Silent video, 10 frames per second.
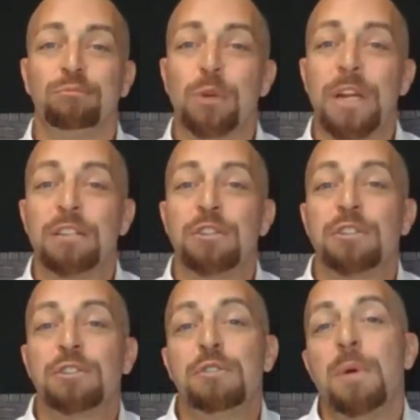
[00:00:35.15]
when it's
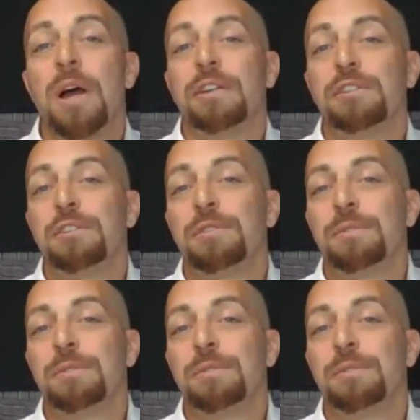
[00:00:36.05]
just too much